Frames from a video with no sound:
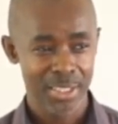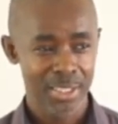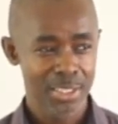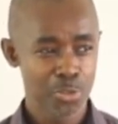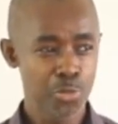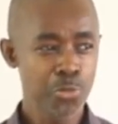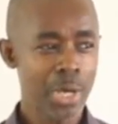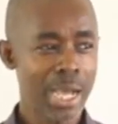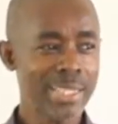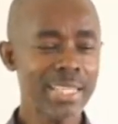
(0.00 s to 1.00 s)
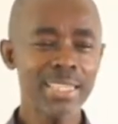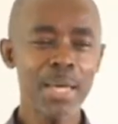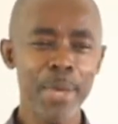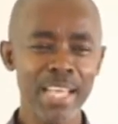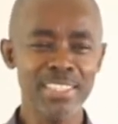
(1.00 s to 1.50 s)
To another
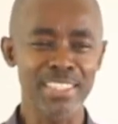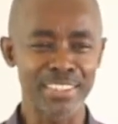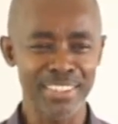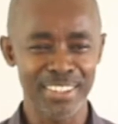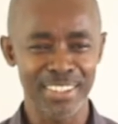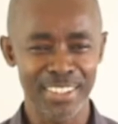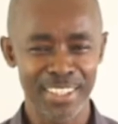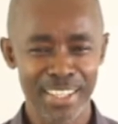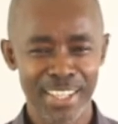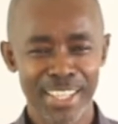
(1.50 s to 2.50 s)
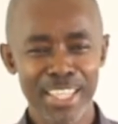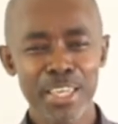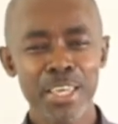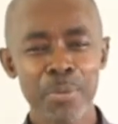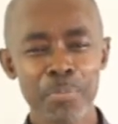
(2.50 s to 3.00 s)
person,
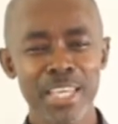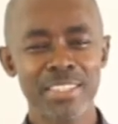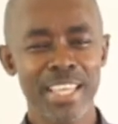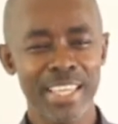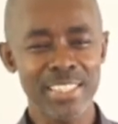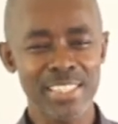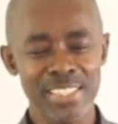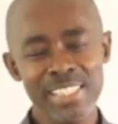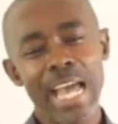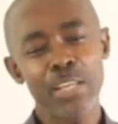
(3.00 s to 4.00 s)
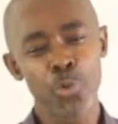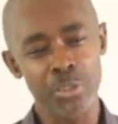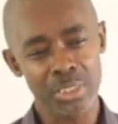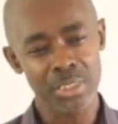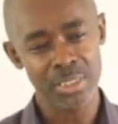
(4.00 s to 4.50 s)
he may take it
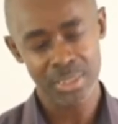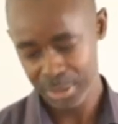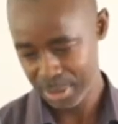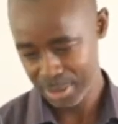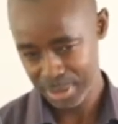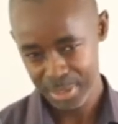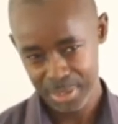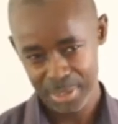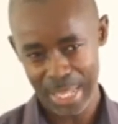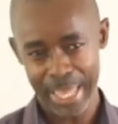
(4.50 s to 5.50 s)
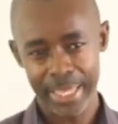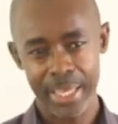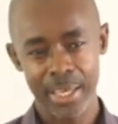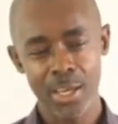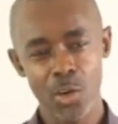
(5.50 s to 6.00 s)
sideways, like
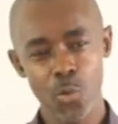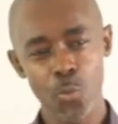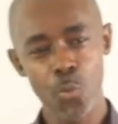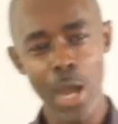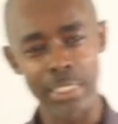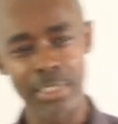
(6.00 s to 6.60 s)
1,